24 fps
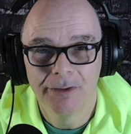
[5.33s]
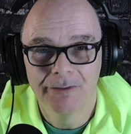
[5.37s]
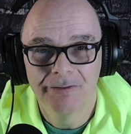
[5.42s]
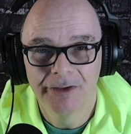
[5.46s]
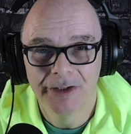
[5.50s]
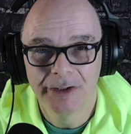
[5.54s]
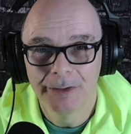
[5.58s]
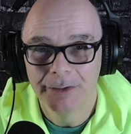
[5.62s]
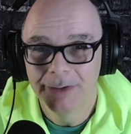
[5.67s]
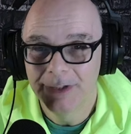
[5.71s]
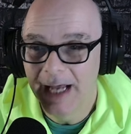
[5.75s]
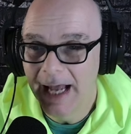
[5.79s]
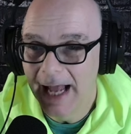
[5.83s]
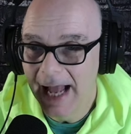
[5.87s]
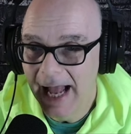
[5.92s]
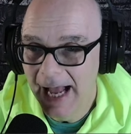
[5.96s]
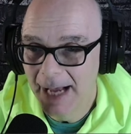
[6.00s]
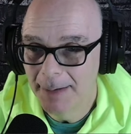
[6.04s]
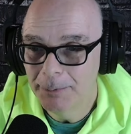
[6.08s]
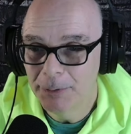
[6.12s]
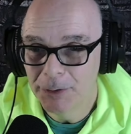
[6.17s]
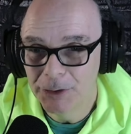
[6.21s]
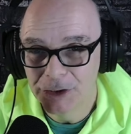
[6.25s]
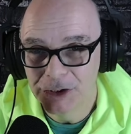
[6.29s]
reviewed,
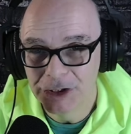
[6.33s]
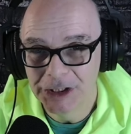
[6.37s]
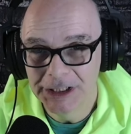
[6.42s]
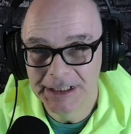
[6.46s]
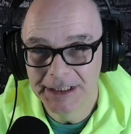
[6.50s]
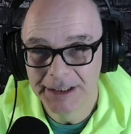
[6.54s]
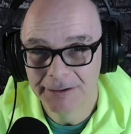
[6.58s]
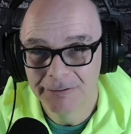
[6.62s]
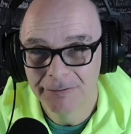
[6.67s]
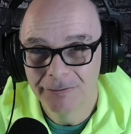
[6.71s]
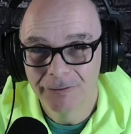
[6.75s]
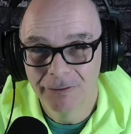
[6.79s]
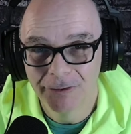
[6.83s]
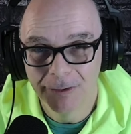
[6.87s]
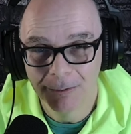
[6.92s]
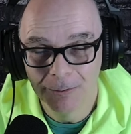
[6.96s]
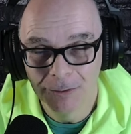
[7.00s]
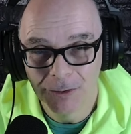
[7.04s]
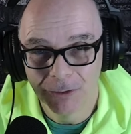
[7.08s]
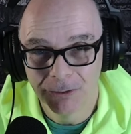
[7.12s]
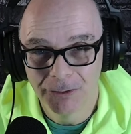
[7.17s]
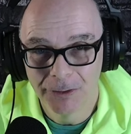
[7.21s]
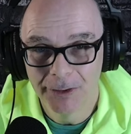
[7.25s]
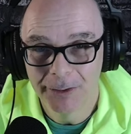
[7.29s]
Apogean from
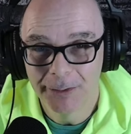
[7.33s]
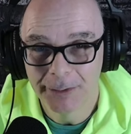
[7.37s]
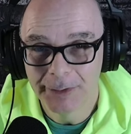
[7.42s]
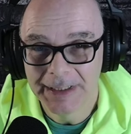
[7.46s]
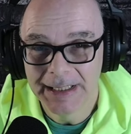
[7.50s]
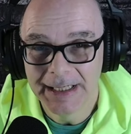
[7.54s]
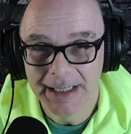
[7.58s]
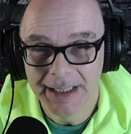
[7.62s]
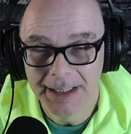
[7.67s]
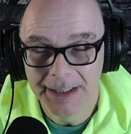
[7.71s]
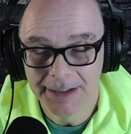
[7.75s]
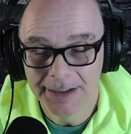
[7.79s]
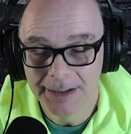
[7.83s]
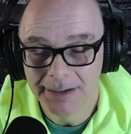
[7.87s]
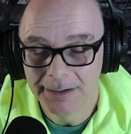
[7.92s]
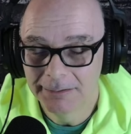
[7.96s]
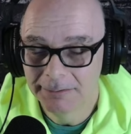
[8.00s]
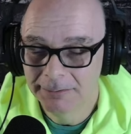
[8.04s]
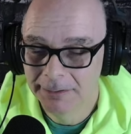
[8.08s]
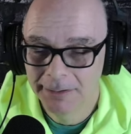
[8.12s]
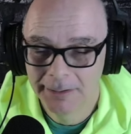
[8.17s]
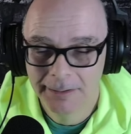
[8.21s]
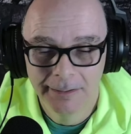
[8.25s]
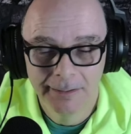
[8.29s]
Toronto, Canada,
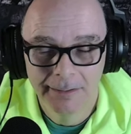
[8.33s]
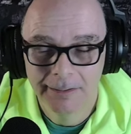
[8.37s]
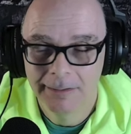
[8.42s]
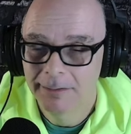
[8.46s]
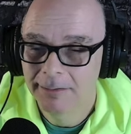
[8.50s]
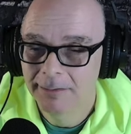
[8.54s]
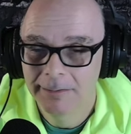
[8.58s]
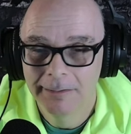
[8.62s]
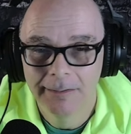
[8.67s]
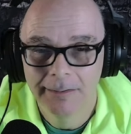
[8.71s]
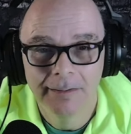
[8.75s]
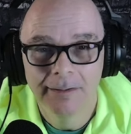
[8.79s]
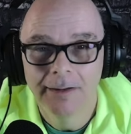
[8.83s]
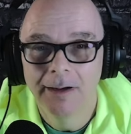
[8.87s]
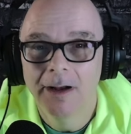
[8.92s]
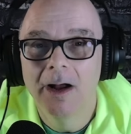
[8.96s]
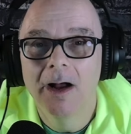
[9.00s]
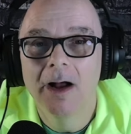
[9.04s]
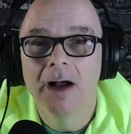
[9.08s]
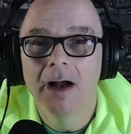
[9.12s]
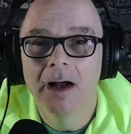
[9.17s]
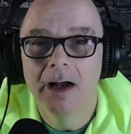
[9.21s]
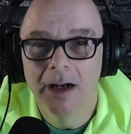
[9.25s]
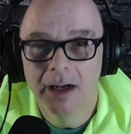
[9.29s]

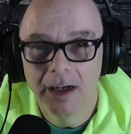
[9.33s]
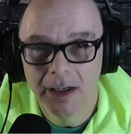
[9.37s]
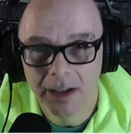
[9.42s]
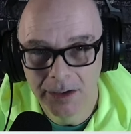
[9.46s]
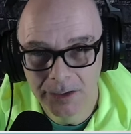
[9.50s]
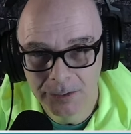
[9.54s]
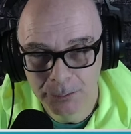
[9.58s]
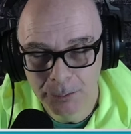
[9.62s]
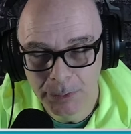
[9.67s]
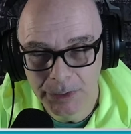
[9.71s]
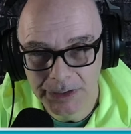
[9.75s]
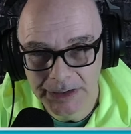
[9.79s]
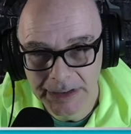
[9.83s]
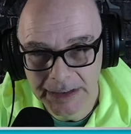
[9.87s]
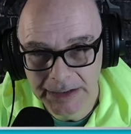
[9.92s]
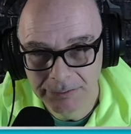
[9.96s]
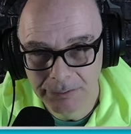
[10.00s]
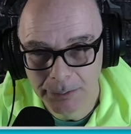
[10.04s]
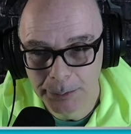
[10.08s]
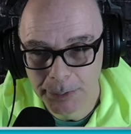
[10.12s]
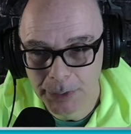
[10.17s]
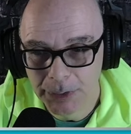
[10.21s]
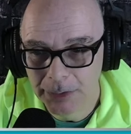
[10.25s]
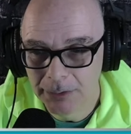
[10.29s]

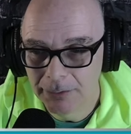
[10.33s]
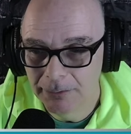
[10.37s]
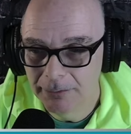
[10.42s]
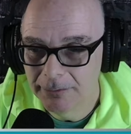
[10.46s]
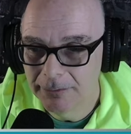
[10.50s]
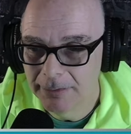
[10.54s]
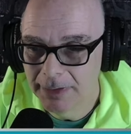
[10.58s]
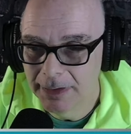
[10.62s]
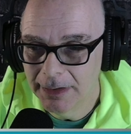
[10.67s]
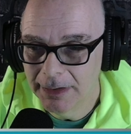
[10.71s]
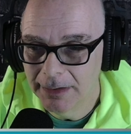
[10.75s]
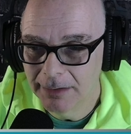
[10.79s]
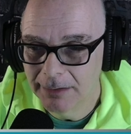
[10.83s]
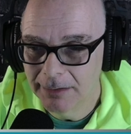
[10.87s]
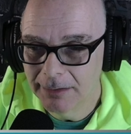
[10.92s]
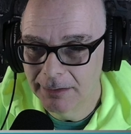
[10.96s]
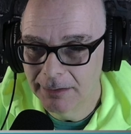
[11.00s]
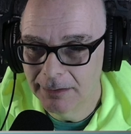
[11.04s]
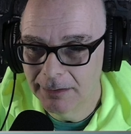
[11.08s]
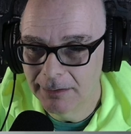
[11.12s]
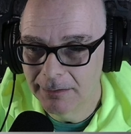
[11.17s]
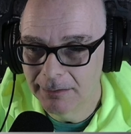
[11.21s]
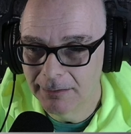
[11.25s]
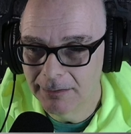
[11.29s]
unbelievable. They
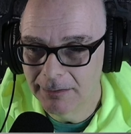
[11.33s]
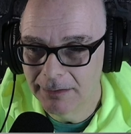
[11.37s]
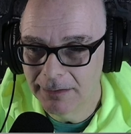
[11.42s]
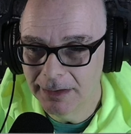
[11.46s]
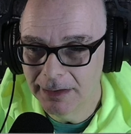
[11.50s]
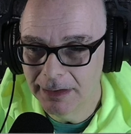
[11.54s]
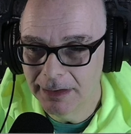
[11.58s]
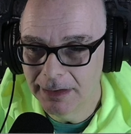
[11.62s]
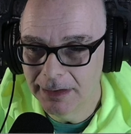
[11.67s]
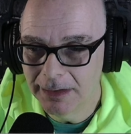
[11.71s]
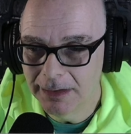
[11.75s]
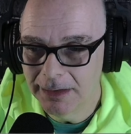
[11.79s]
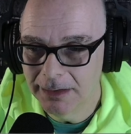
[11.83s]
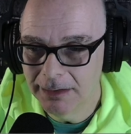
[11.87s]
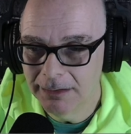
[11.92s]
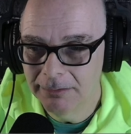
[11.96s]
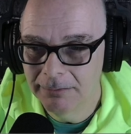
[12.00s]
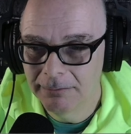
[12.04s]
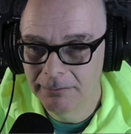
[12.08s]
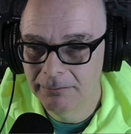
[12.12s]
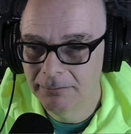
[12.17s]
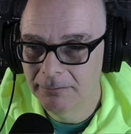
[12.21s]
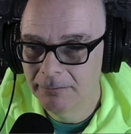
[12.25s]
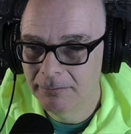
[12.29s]
are the
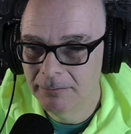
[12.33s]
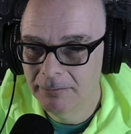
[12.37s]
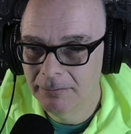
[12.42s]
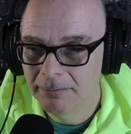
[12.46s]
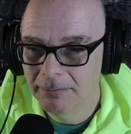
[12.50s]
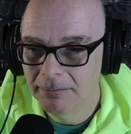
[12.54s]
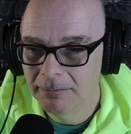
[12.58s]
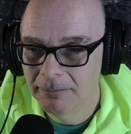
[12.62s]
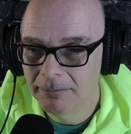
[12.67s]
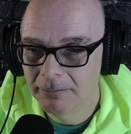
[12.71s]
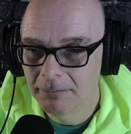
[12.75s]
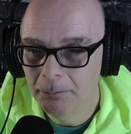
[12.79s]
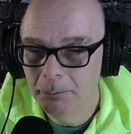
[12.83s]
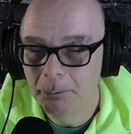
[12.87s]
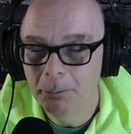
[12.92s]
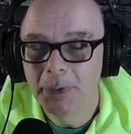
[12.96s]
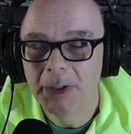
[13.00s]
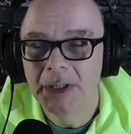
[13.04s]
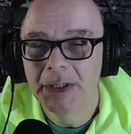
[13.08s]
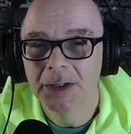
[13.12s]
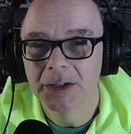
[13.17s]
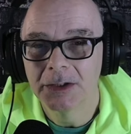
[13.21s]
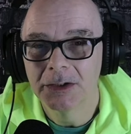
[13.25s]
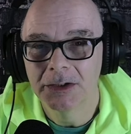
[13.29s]

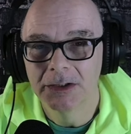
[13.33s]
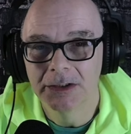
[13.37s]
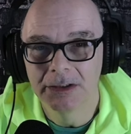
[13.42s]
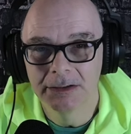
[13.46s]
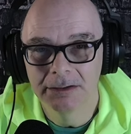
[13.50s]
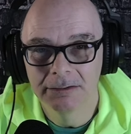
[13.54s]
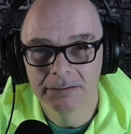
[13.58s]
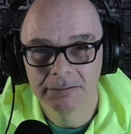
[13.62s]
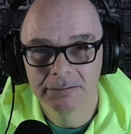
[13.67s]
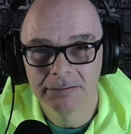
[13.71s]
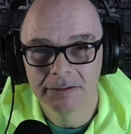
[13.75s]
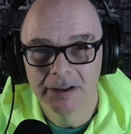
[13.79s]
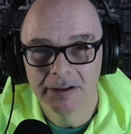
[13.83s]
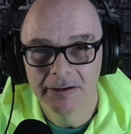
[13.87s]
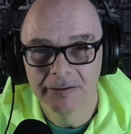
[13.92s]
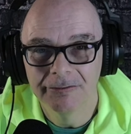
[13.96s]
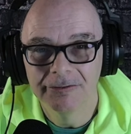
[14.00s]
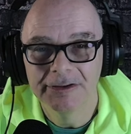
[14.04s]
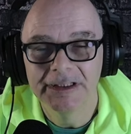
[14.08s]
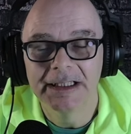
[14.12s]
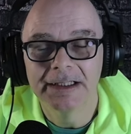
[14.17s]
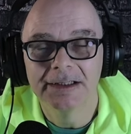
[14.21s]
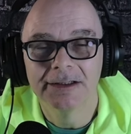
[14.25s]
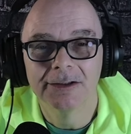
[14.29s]
pinnacle of
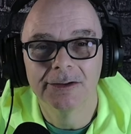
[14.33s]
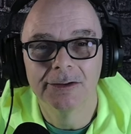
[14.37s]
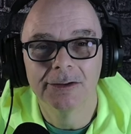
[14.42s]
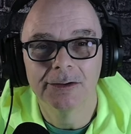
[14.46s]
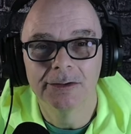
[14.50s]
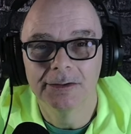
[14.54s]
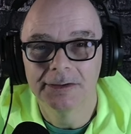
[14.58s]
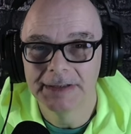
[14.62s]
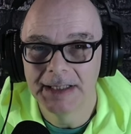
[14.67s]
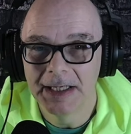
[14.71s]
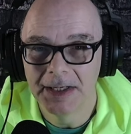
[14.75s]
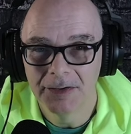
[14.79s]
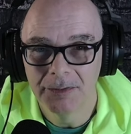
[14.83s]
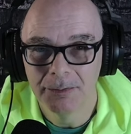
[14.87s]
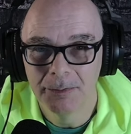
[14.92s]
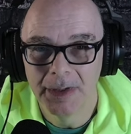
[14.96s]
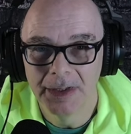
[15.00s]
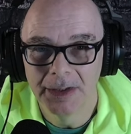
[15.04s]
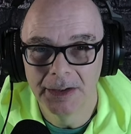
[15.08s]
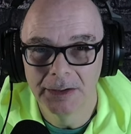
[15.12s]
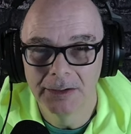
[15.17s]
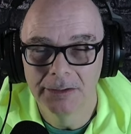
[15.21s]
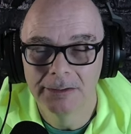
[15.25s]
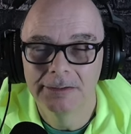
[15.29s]
technical death
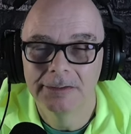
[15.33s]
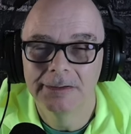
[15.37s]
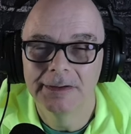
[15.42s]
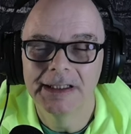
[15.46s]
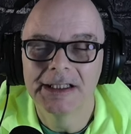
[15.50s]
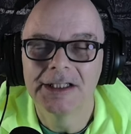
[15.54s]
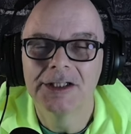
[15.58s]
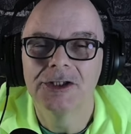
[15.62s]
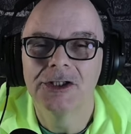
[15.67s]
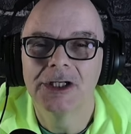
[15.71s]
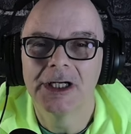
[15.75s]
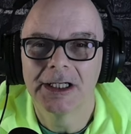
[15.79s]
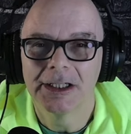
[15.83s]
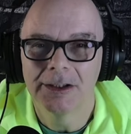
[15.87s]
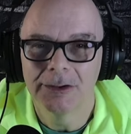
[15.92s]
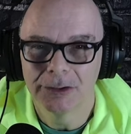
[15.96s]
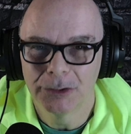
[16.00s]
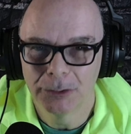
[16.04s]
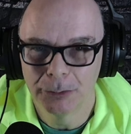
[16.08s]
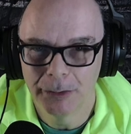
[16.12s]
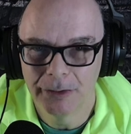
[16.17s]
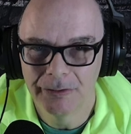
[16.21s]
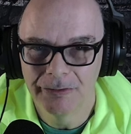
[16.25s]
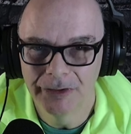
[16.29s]
metal. Let's check out the
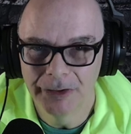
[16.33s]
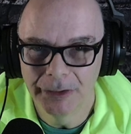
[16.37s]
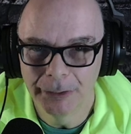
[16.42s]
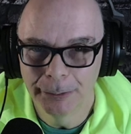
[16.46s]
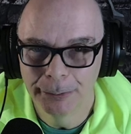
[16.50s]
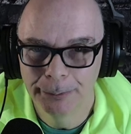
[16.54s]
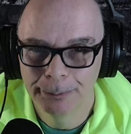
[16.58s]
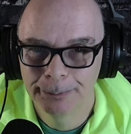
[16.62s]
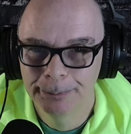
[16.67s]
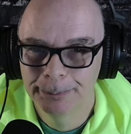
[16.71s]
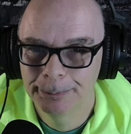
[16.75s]
review.